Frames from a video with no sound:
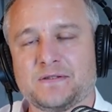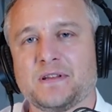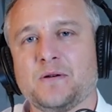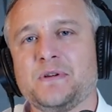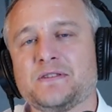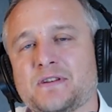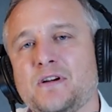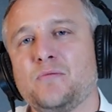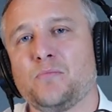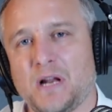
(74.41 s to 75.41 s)
So there'll be
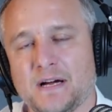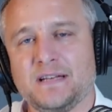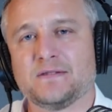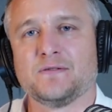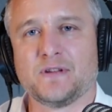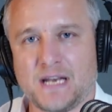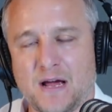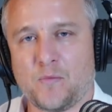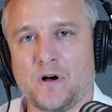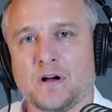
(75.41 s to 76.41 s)
certain plugins on the
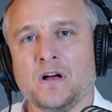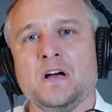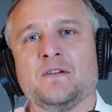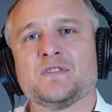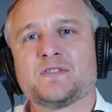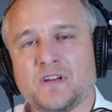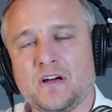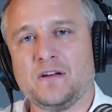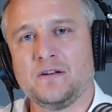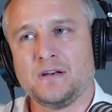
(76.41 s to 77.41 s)
network for
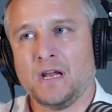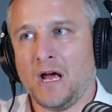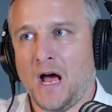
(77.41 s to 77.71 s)
certain